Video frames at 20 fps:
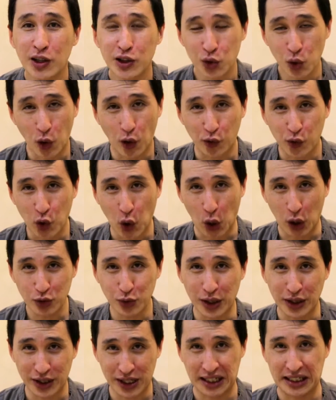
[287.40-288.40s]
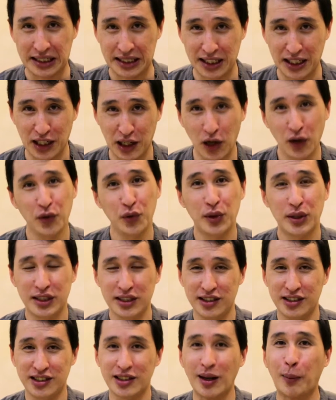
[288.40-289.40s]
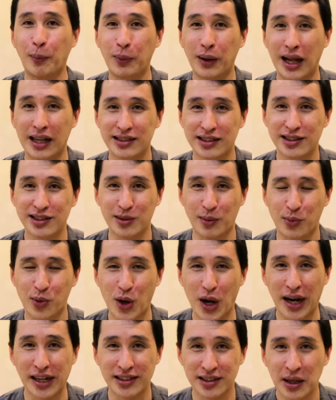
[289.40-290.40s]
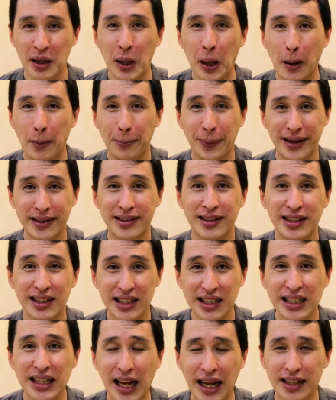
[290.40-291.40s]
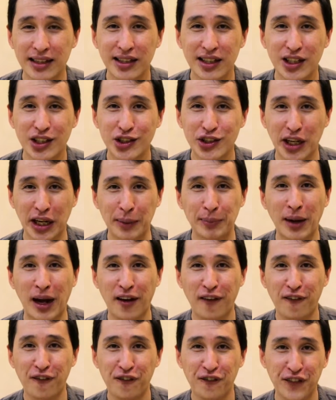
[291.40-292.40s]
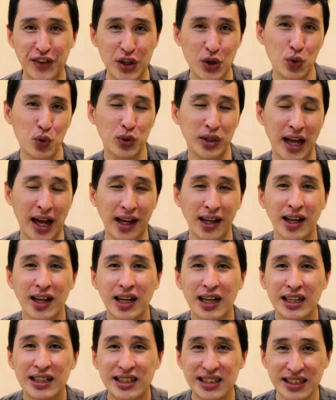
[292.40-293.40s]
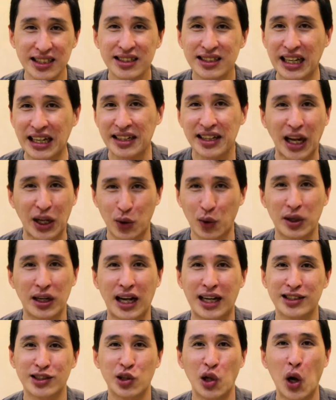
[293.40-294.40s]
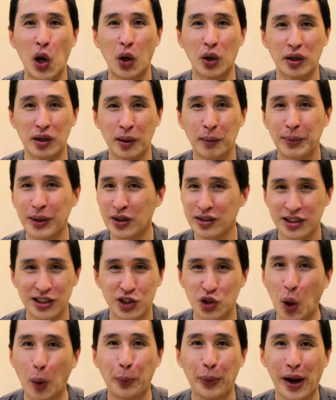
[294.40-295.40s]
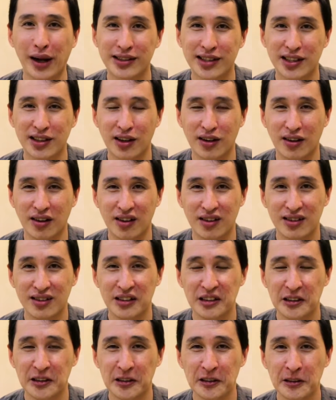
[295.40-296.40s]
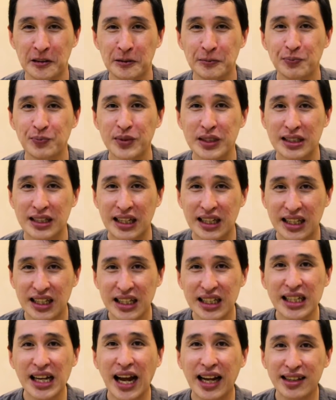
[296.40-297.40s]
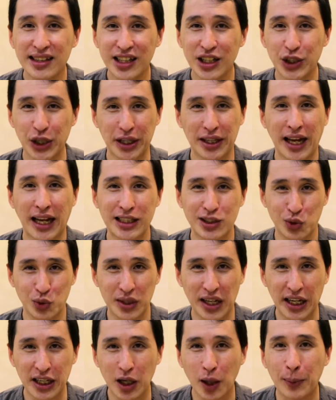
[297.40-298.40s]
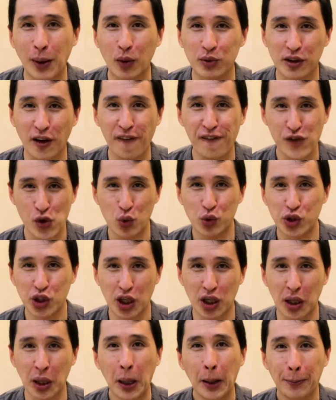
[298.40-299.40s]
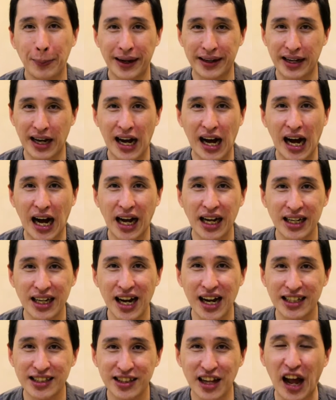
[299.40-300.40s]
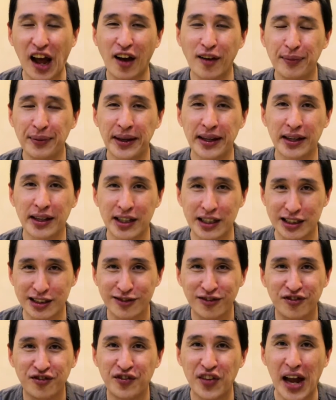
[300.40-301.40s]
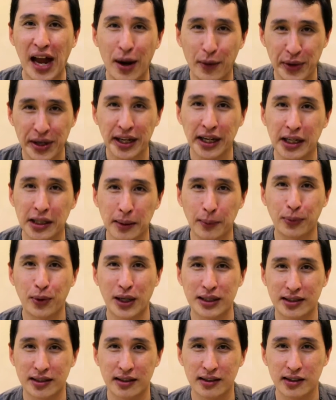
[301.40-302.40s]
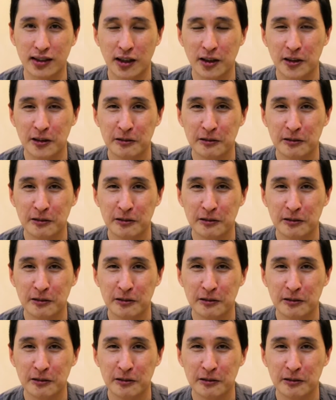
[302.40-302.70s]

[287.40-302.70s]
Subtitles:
So of course, when you are in love, this is a pleasant surprise. But the ENTJ might feel that this thing cannot last long because it's not practical. The ENTJ tends to think about the future, but the ISFP is very in the present.